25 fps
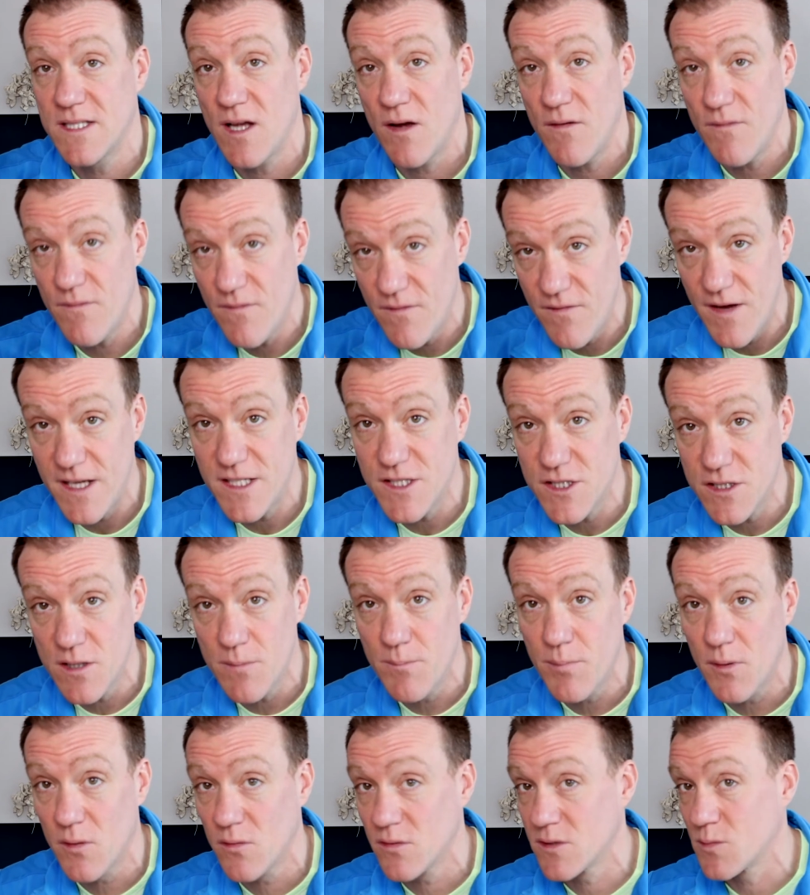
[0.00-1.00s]
own
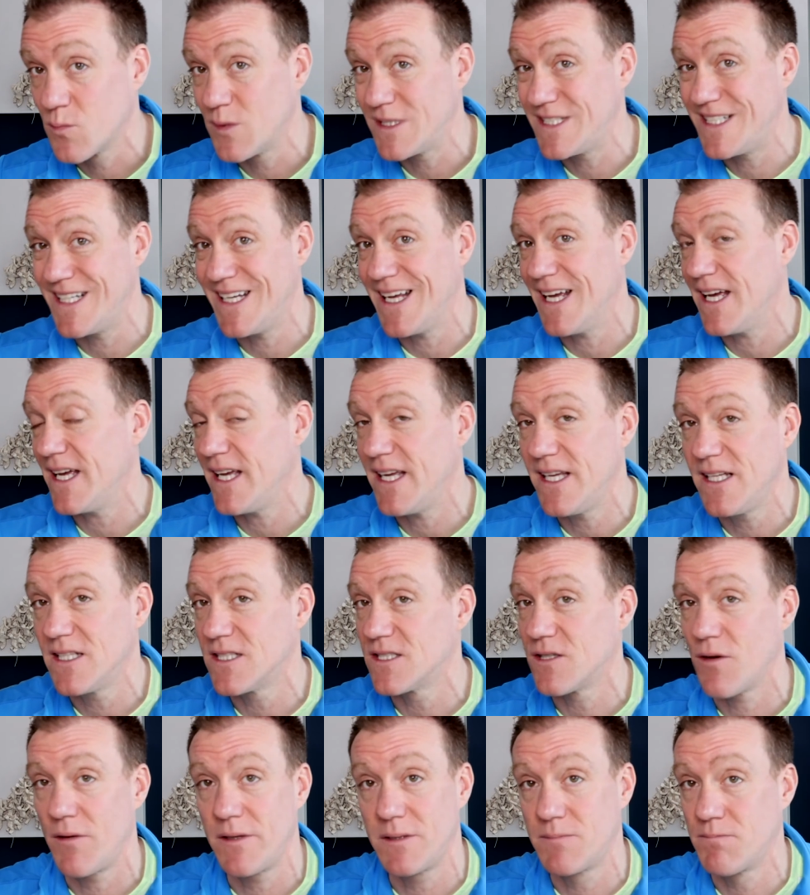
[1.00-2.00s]
vegetables, which he eats,
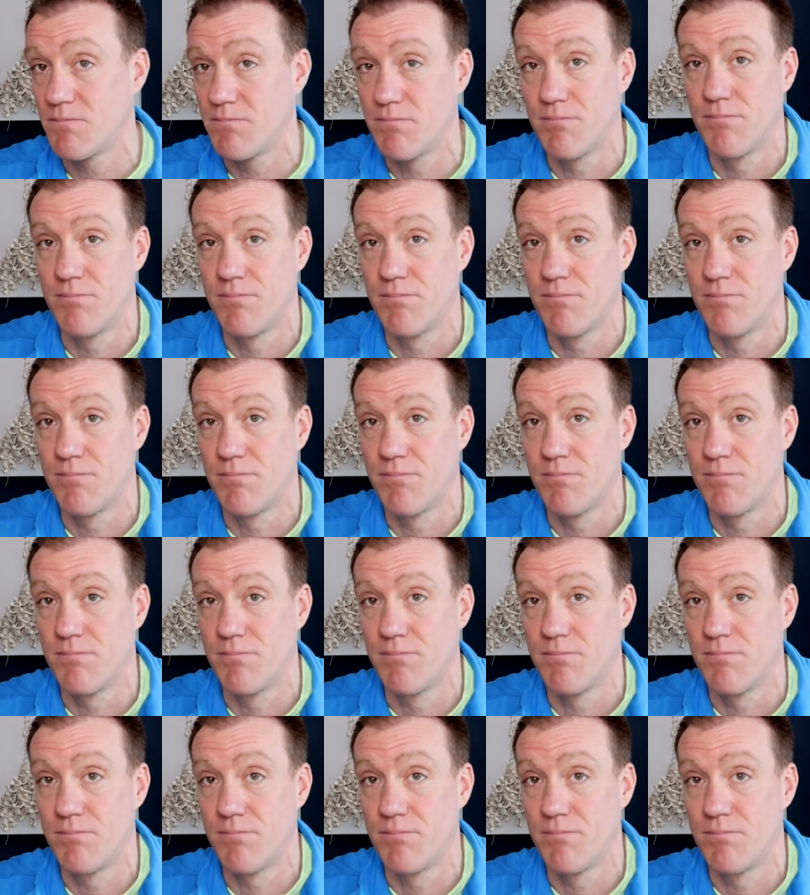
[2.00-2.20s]
so he's